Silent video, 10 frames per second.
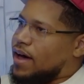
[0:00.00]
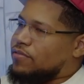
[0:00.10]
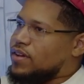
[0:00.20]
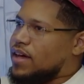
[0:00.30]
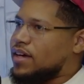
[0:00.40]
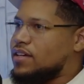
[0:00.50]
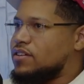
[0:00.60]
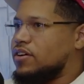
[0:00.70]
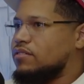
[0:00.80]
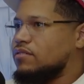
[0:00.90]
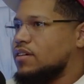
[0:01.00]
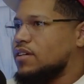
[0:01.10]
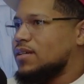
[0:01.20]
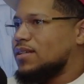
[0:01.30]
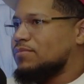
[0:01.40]
I feel like,
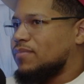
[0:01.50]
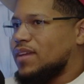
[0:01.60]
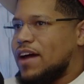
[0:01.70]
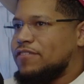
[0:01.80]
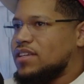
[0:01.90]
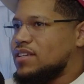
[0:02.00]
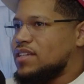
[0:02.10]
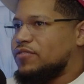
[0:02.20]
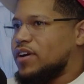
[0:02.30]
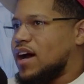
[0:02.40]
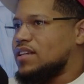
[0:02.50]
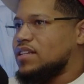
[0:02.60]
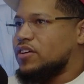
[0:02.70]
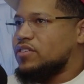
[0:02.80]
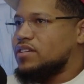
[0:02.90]
everything's a different kind of
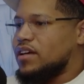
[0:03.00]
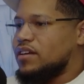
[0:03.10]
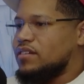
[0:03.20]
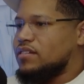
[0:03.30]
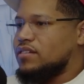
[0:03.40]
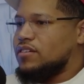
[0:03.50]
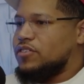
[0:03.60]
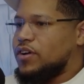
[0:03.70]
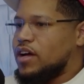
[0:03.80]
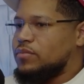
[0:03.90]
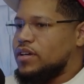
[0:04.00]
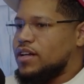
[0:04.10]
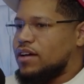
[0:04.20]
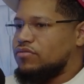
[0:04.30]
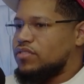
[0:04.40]
skill set. You know what I mean?
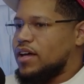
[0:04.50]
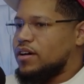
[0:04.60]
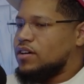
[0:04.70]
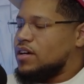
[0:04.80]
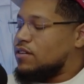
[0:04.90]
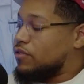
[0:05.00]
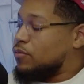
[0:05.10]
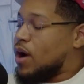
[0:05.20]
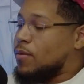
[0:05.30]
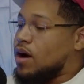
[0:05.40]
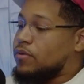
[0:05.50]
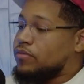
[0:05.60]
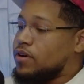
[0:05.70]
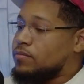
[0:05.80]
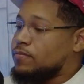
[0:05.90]
And I feel like from where I'm coming
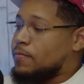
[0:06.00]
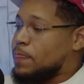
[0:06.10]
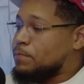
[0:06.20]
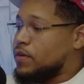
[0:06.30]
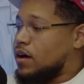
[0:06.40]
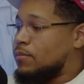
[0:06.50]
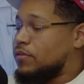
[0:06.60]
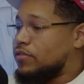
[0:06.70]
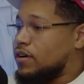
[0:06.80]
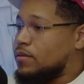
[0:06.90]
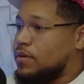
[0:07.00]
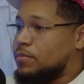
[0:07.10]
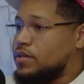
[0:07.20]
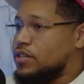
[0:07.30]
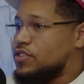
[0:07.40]
from a
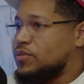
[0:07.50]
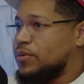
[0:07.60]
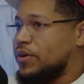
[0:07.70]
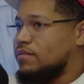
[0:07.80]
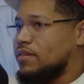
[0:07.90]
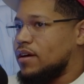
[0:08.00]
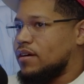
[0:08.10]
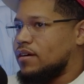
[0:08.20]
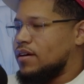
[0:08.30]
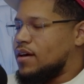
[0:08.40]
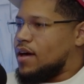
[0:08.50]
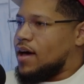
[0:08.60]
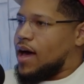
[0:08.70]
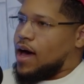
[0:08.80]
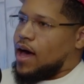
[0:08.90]
position where it's like
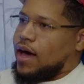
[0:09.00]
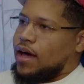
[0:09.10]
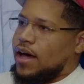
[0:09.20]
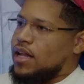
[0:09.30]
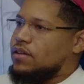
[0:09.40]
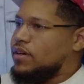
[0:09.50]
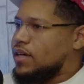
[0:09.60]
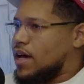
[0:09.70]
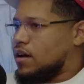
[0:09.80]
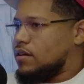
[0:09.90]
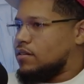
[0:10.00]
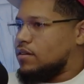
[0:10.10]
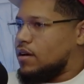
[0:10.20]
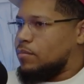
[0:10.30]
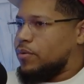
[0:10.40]
I live in Canada.
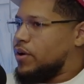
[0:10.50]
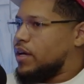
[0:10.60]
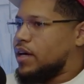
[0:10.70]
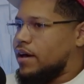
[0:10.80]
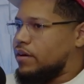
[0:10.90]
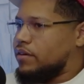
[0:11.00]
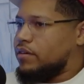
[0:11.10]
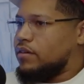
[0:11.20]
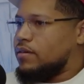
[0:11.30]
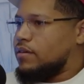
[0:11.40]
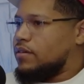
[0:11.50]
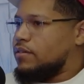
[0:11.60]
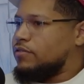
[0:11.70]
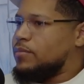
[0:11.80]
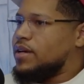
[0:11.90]
I'm born in Canada.
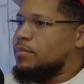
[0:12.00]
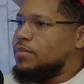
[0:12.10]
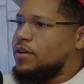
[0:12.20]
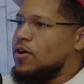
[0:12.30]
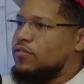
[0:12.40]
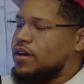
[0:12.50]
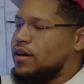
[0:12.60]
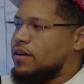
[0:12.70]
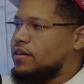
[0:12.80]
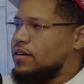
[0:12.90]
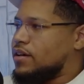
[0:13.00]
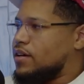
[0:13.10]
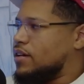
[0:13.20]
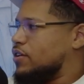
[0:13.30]
For me to be over here in the